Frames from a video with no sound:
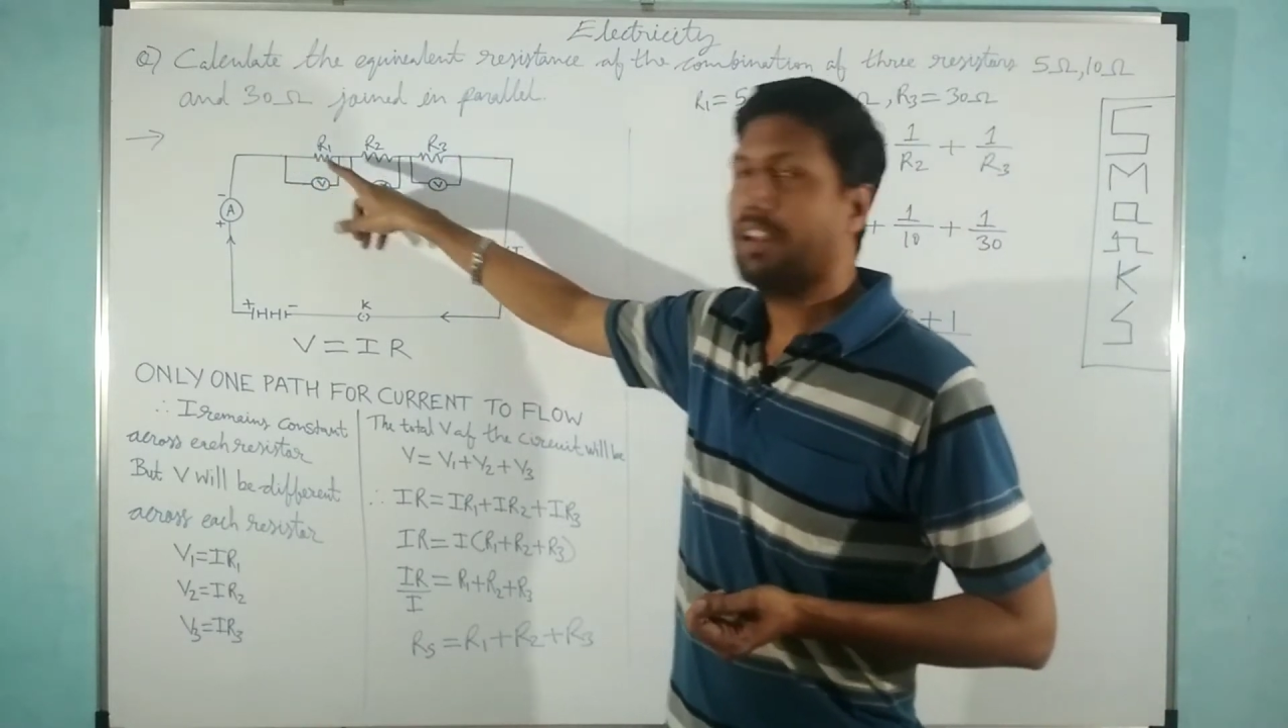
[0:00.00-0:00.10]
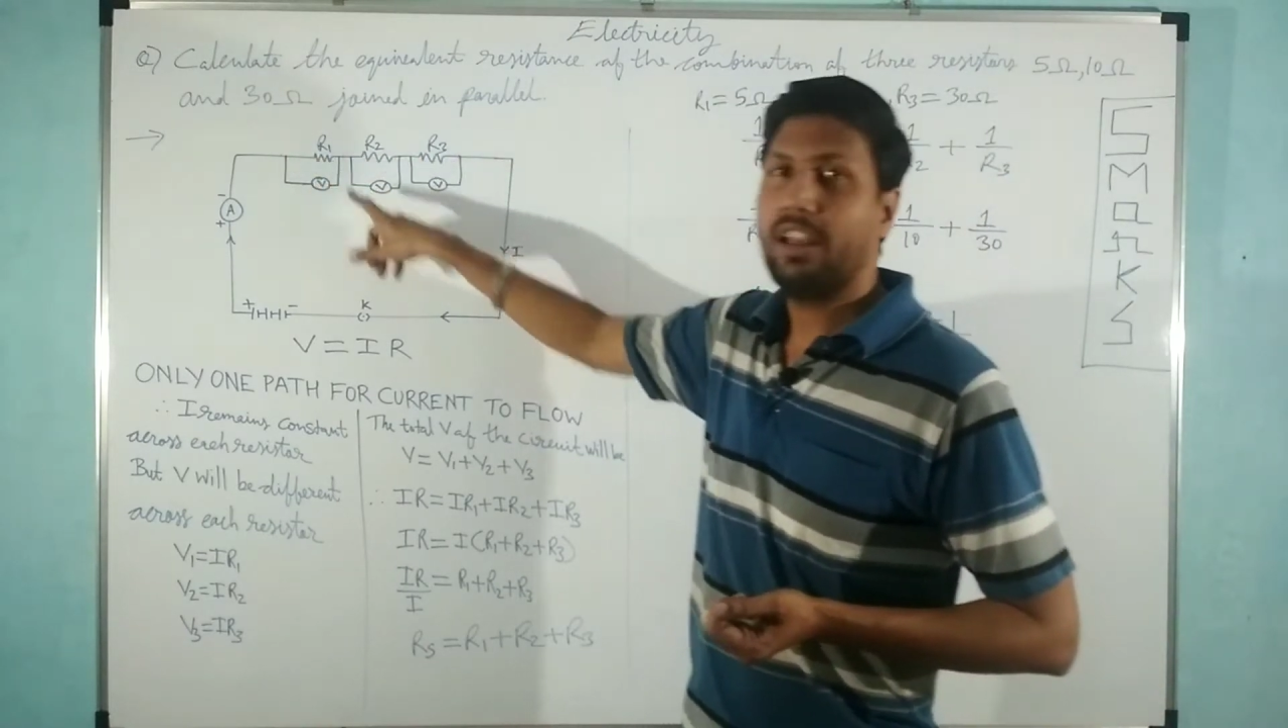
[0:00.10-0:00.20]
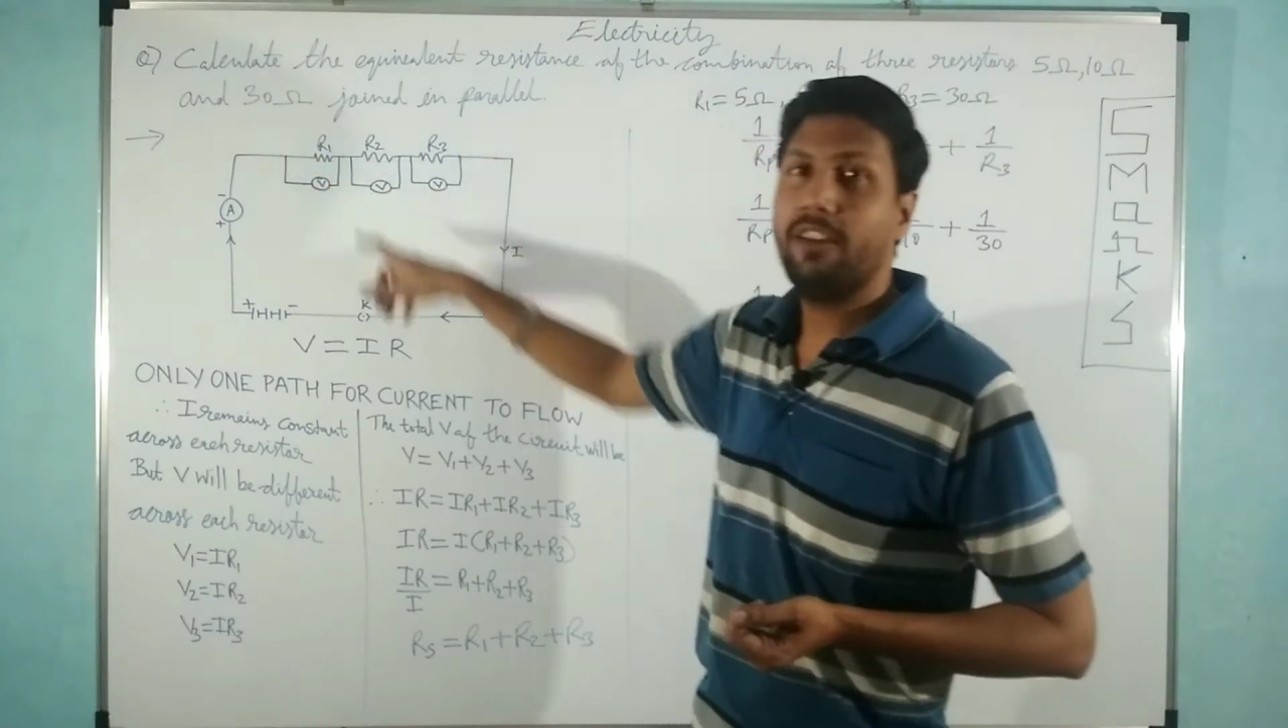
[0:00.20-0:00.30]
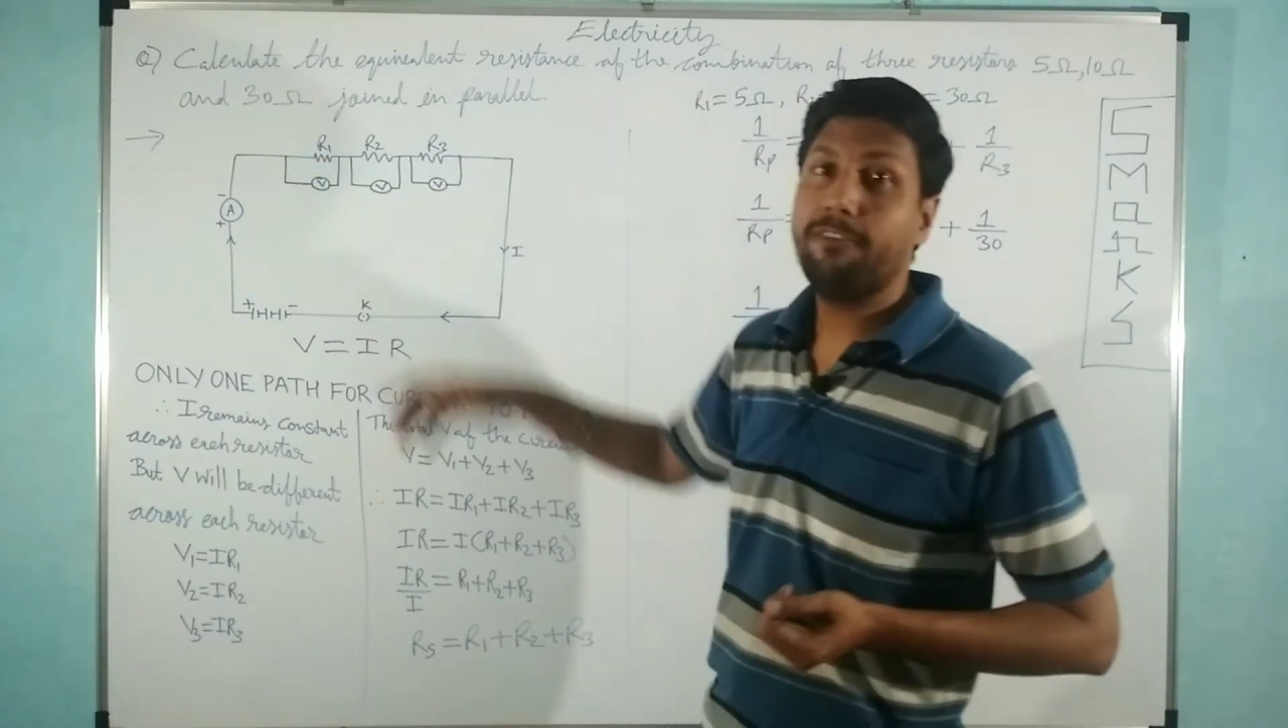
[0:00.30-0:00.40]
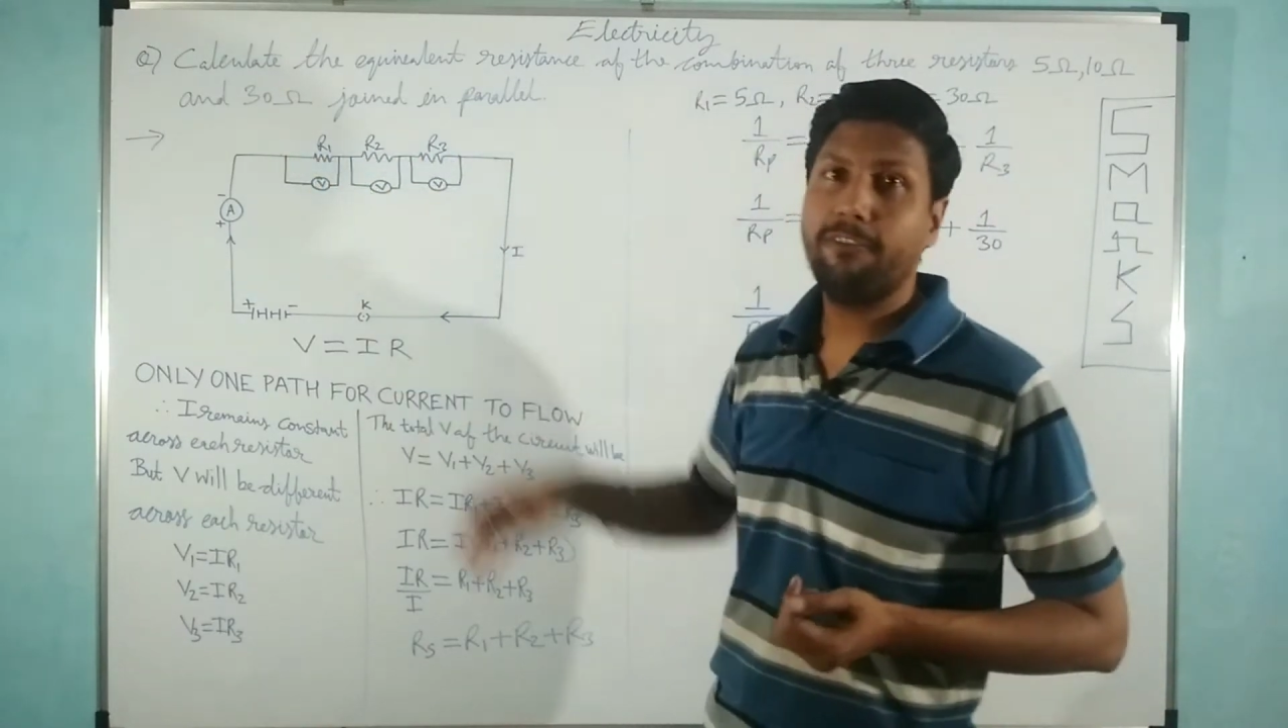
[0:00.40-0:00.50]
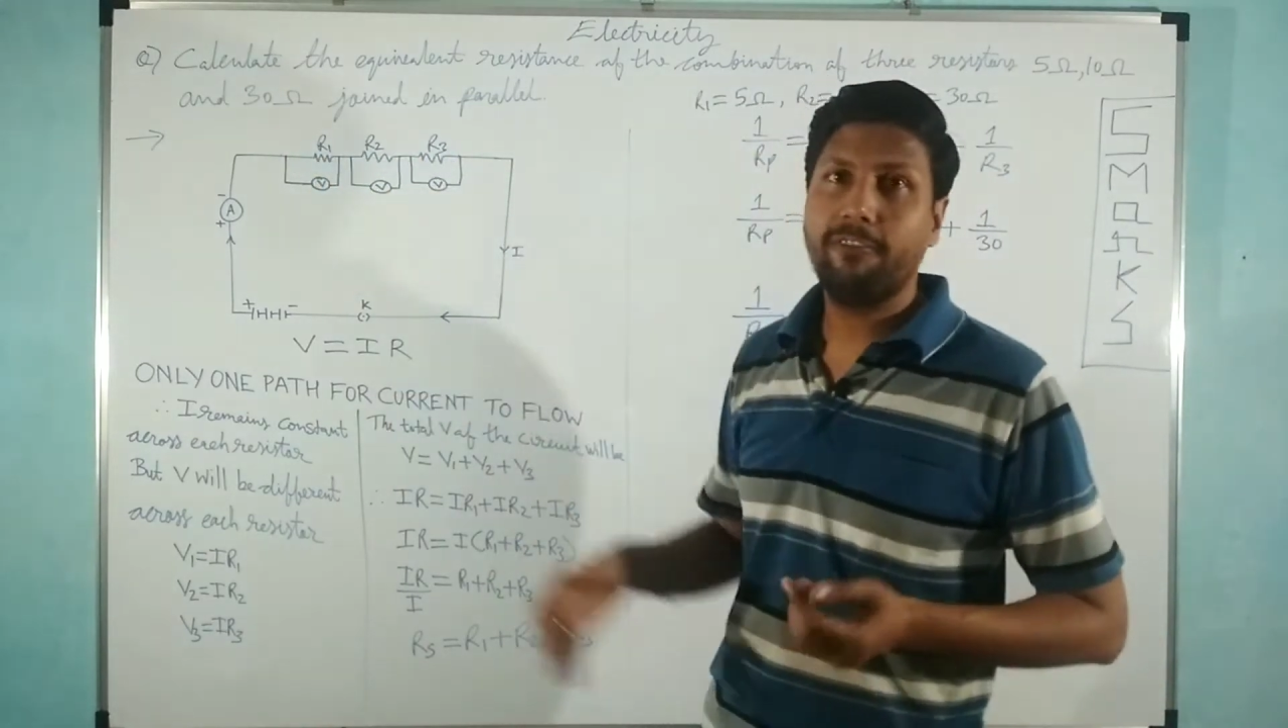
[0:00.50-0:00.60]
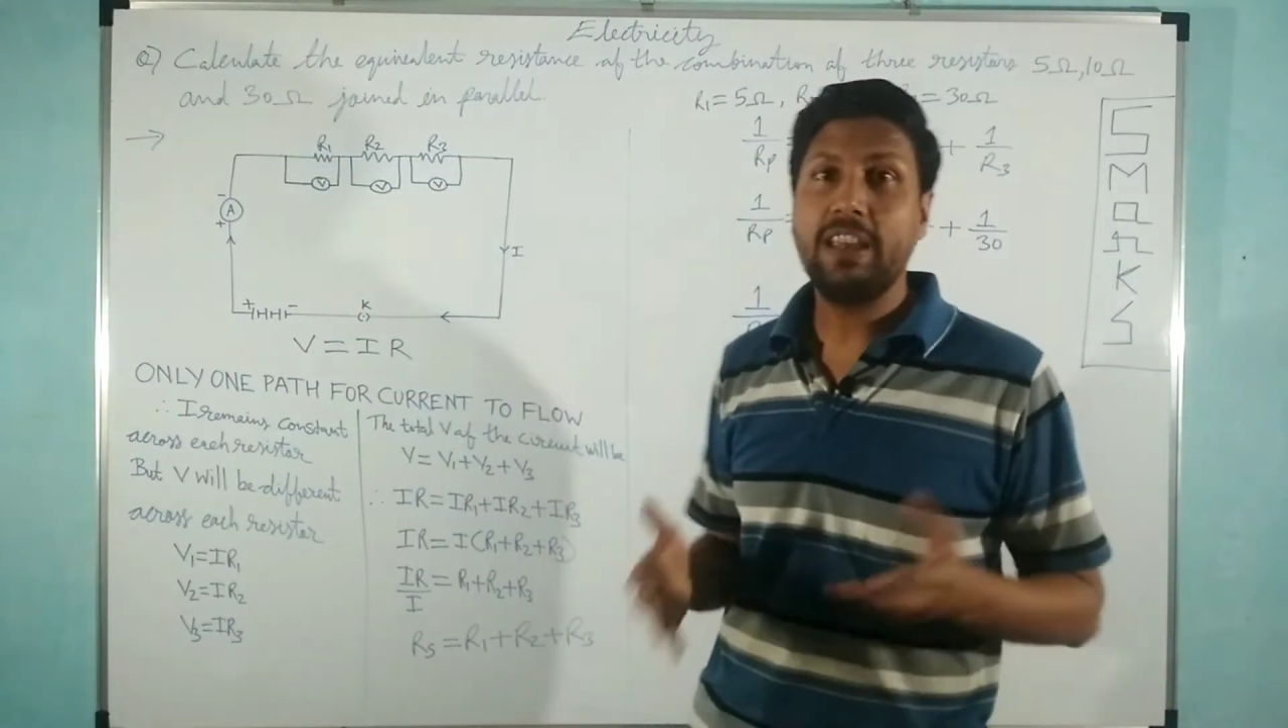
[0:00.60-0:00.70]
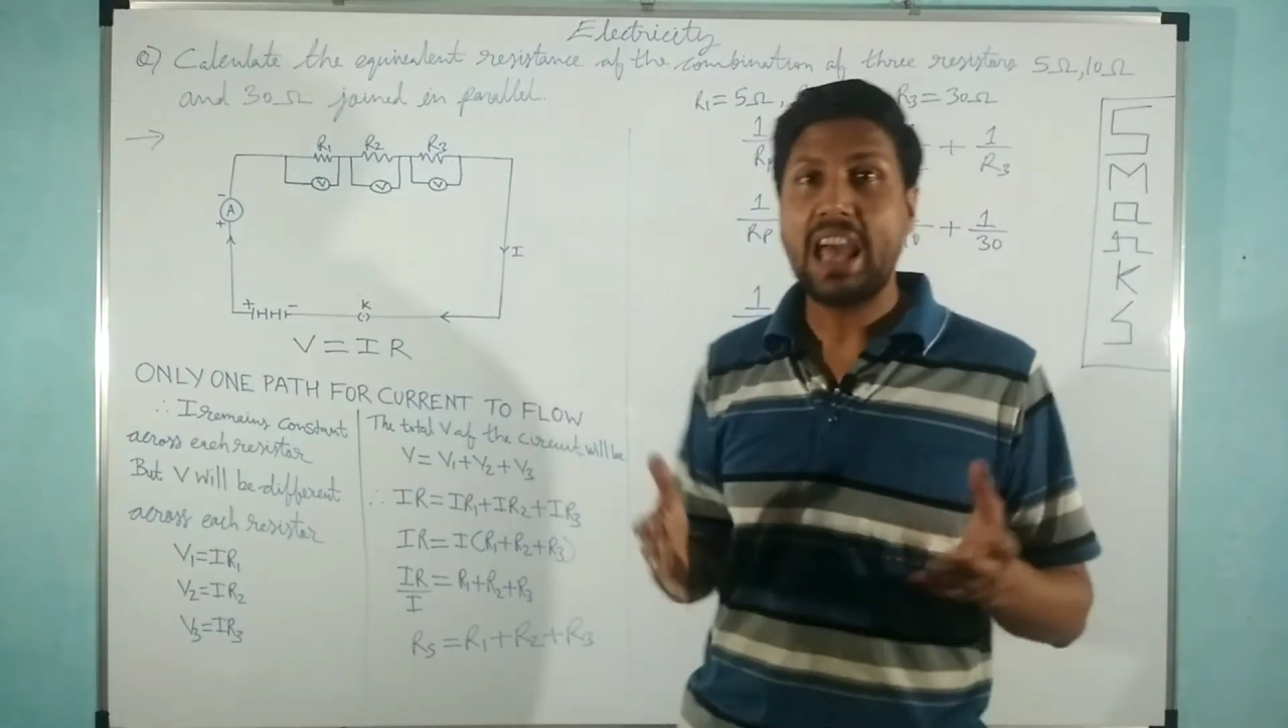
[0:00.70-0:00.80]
If we